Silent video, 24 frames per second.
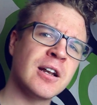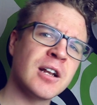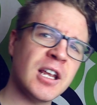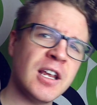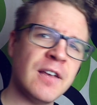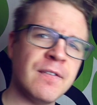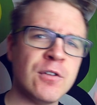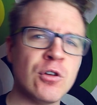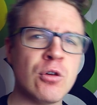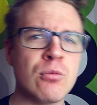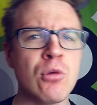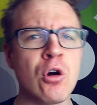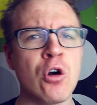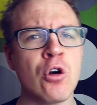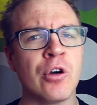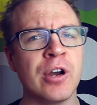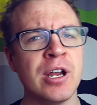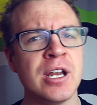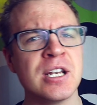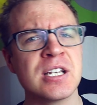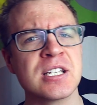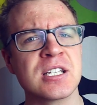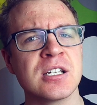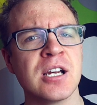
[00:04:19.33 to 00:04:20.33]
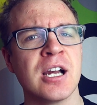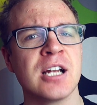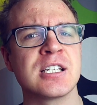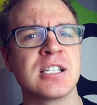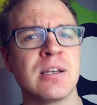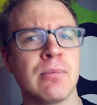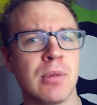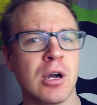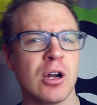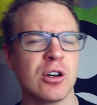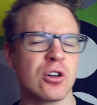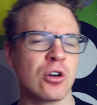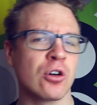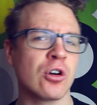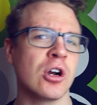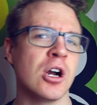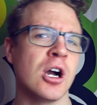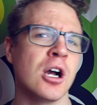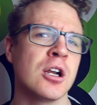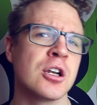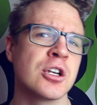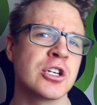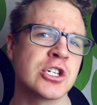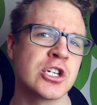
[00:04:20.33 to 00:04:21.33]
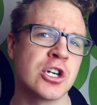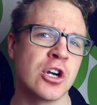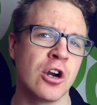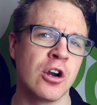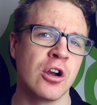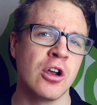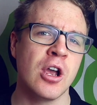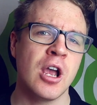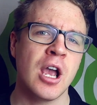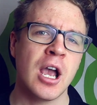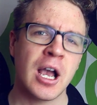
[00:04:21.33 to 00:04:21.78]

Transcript: and give you more insights about our culture